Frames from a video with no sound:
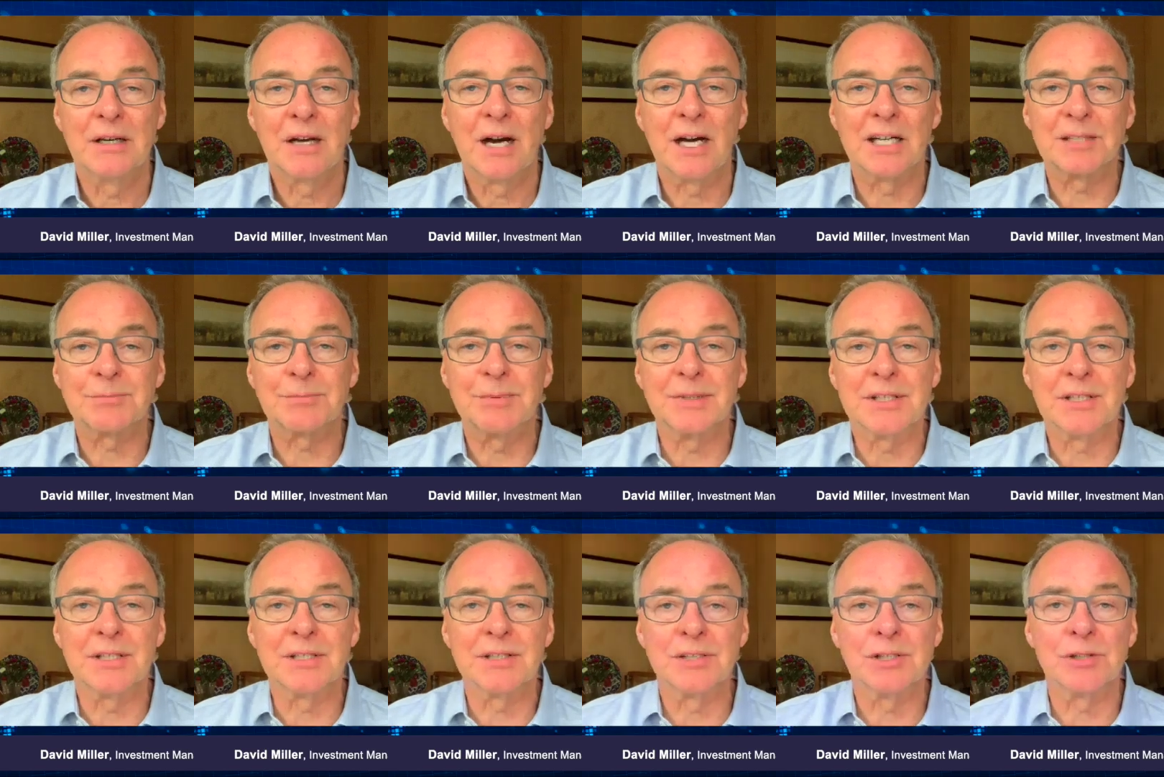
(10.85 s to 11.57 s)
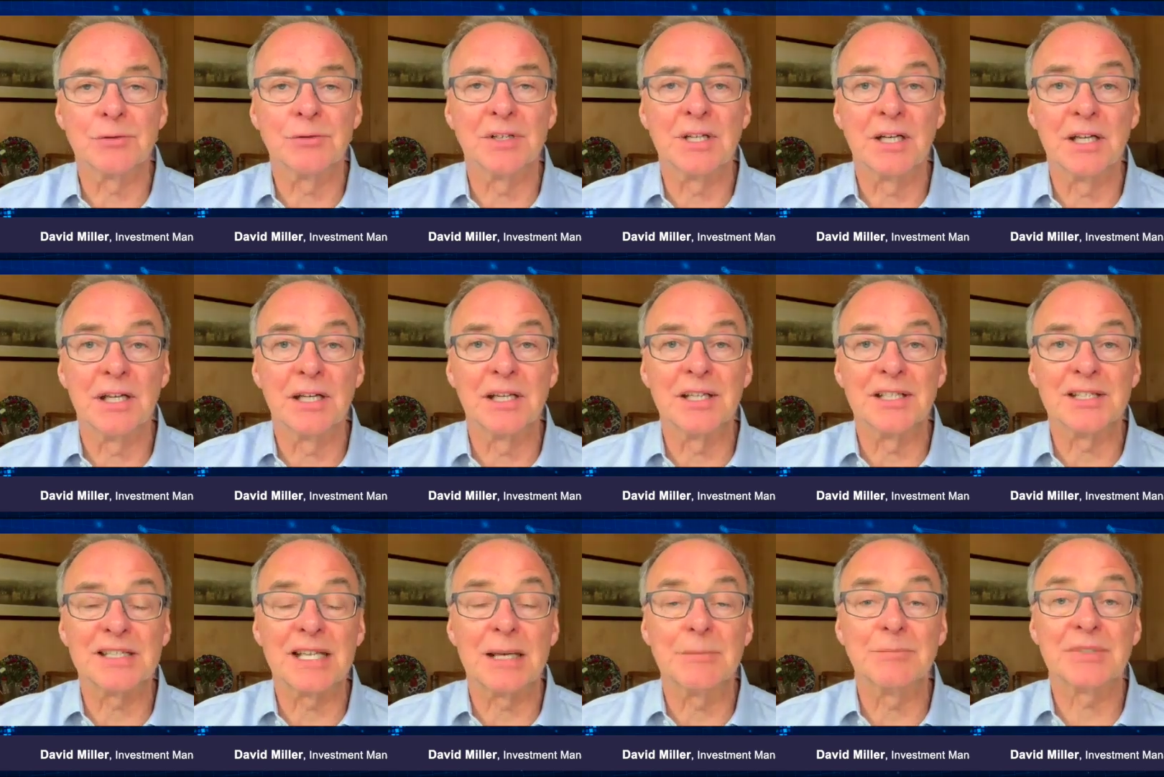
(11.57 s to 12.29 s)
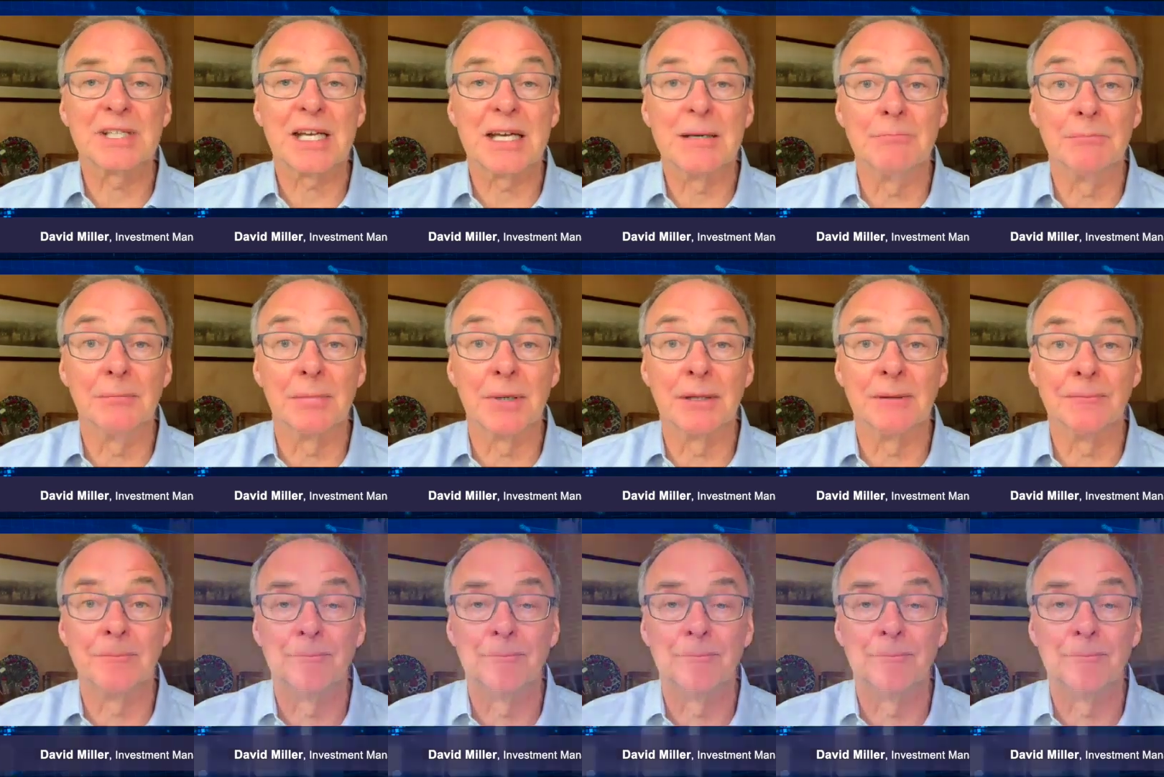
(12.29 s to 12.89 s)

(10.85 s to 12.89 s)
I'm speaking to you in early September.